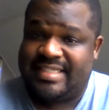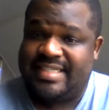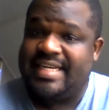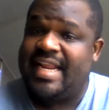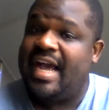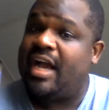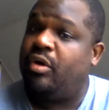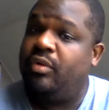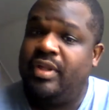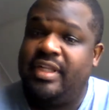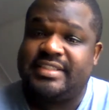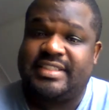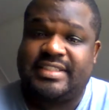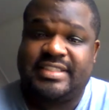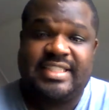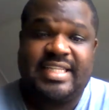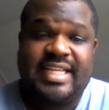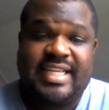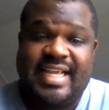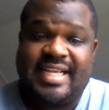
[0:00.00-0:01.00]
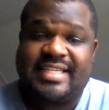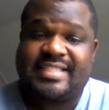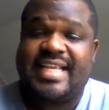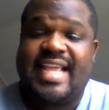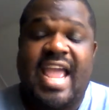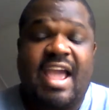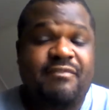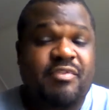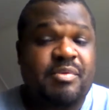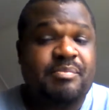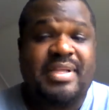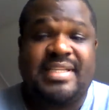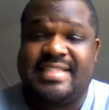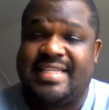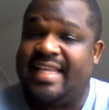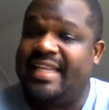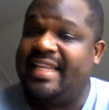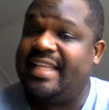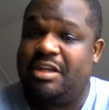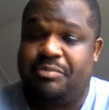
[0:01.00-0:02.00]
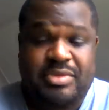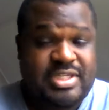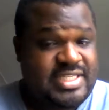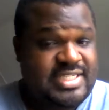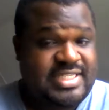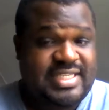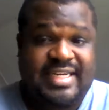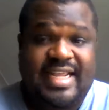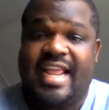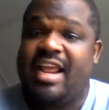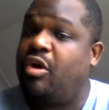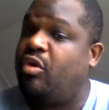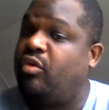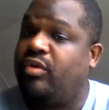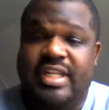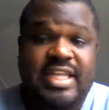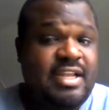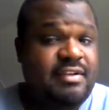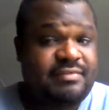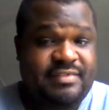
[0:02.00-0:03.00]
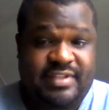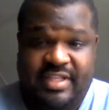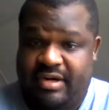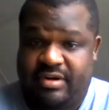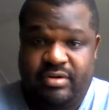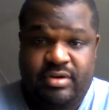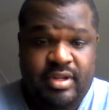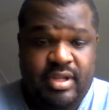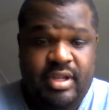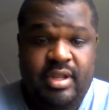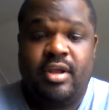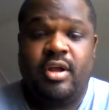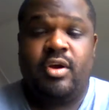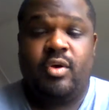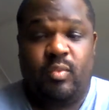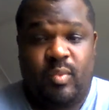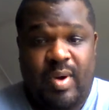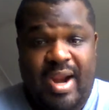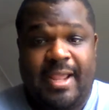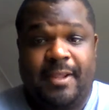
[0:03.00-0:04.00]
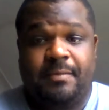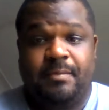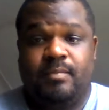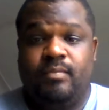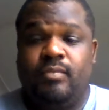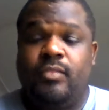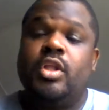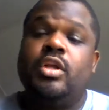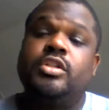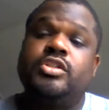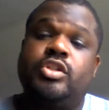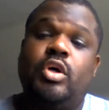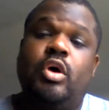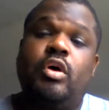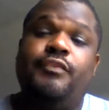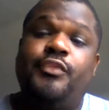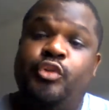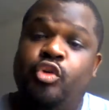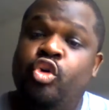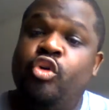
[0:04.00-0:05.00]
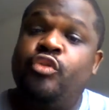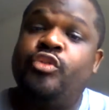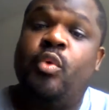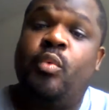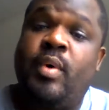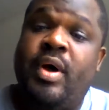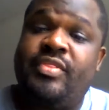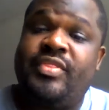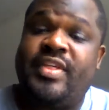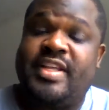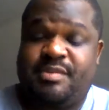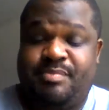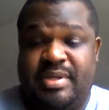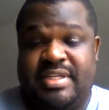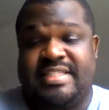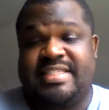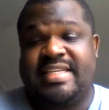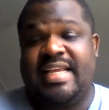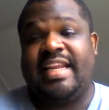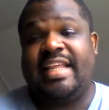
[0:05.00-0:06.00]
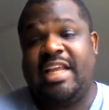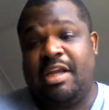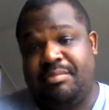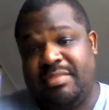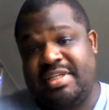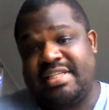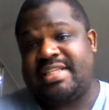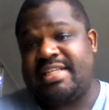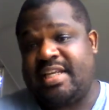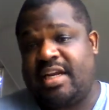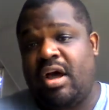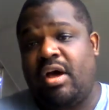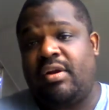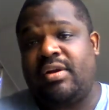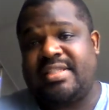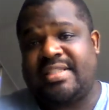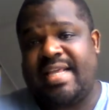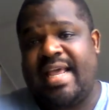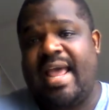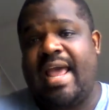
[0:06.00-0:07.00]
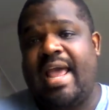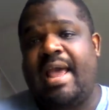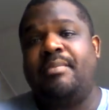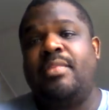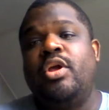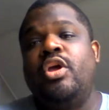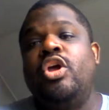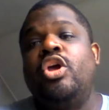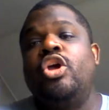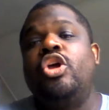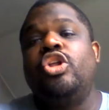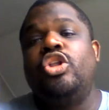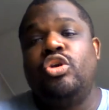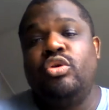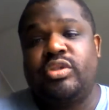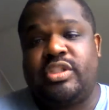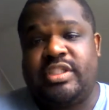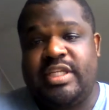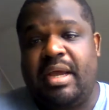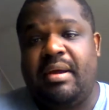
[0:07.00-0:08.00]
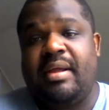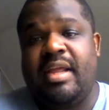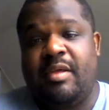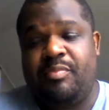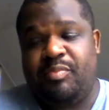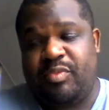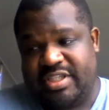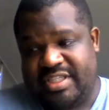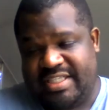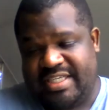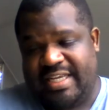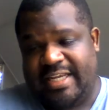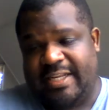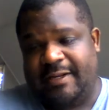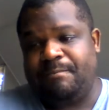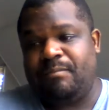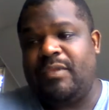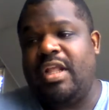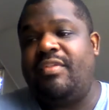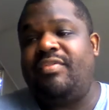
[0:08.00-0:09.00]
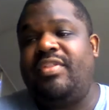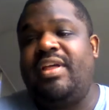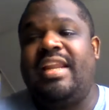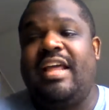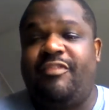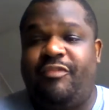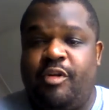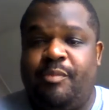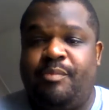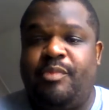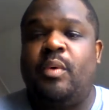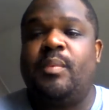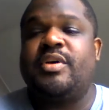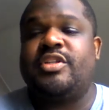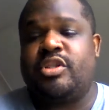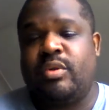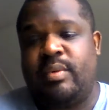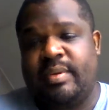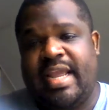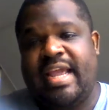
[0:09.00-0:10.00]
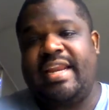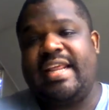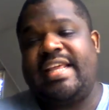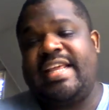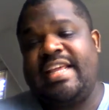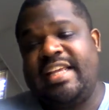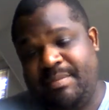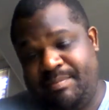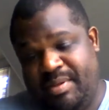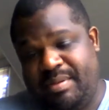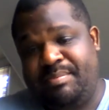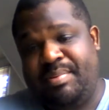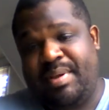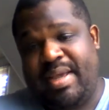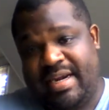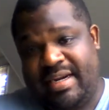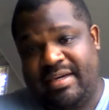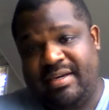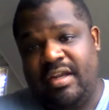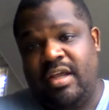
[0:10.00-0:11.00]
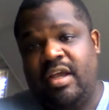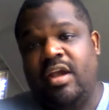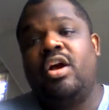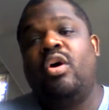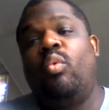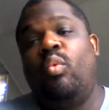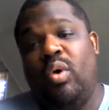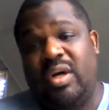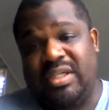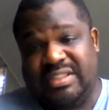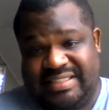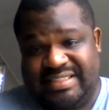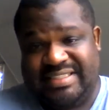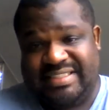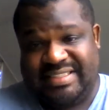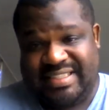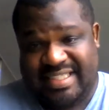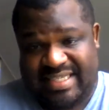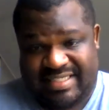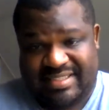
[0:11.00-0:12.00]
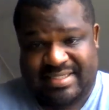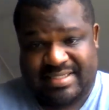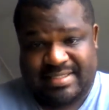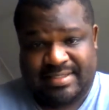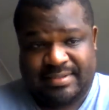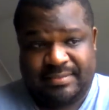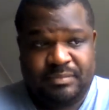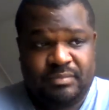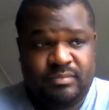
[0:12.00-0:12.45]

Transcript: He's not going to listen to your guests. They haven't been telling him to sit. They don't live there, right? So if you're the one that's been telling him to sit all this time, you tell him to sit and then let them know it's okay that he can be petted once he sits.